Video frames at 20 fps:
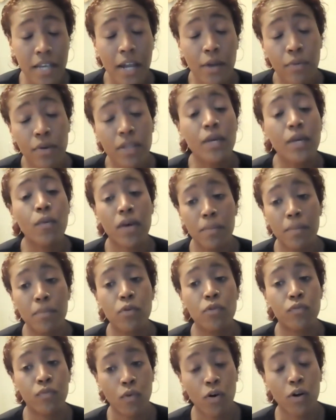I really want to
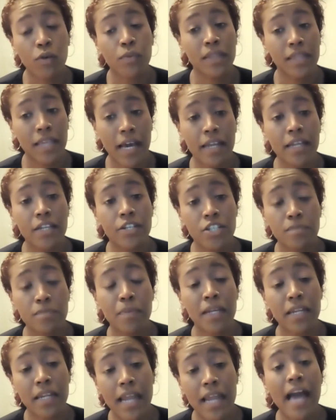move forward with that and just
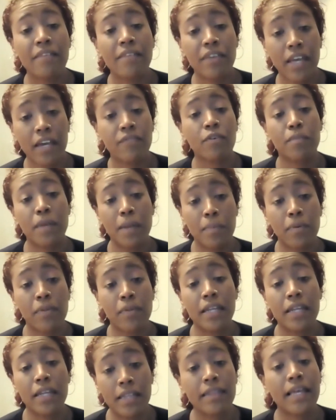being an advocate for people
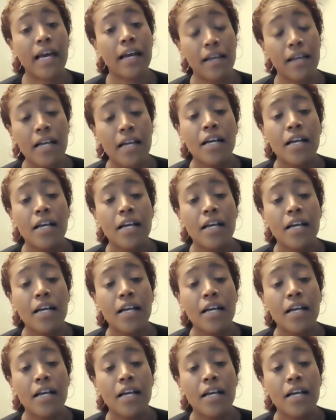that need that.